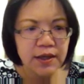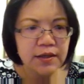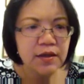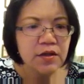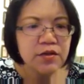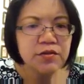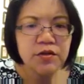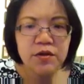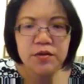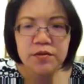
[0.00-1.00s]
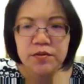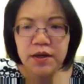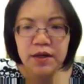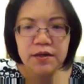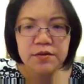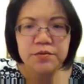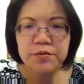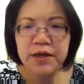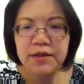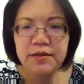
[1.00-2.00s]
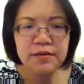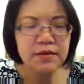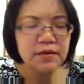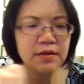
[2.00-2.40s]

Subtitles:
Okay, so when